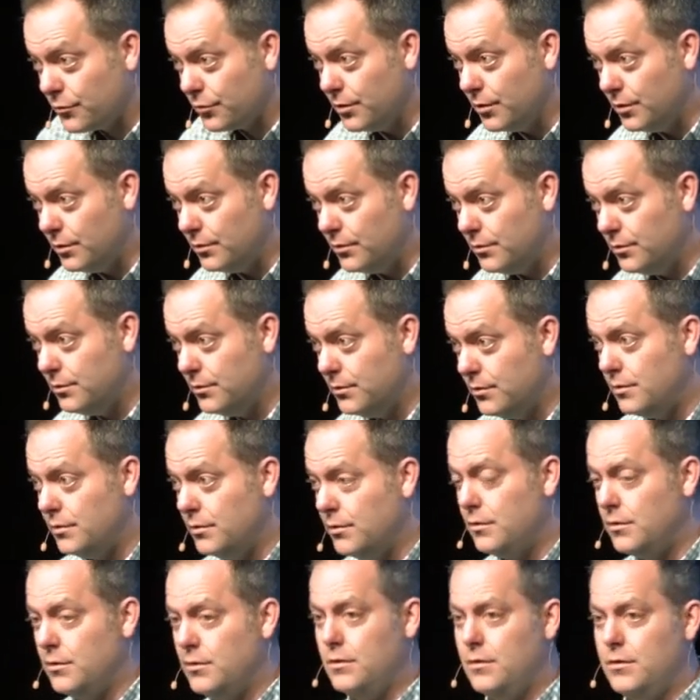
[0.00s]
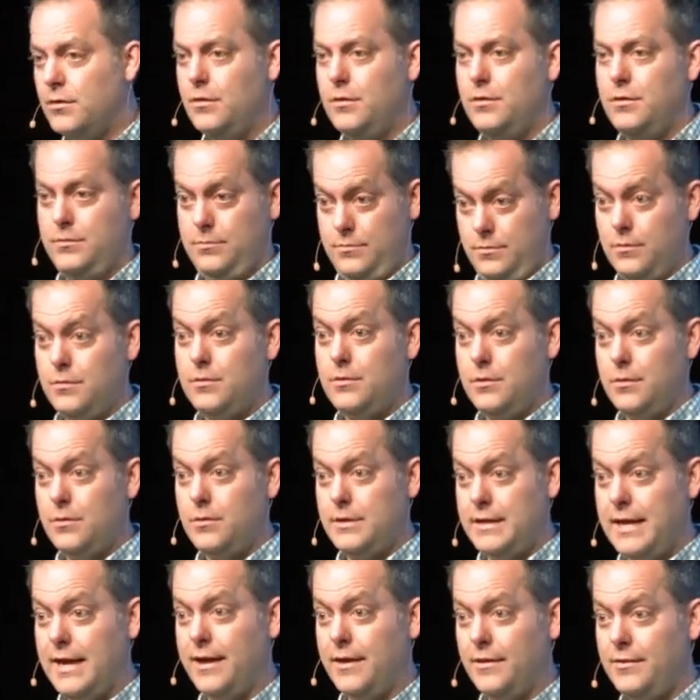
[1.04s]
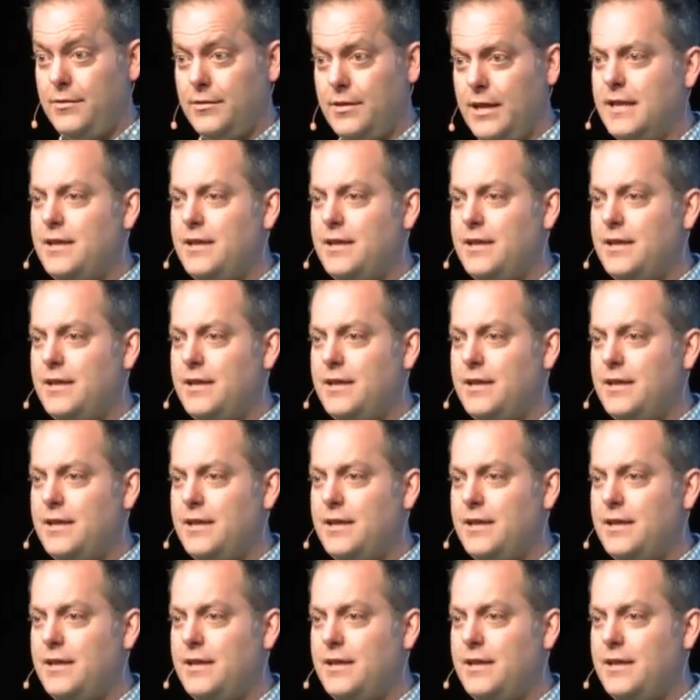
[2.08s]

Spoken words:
true. Yes?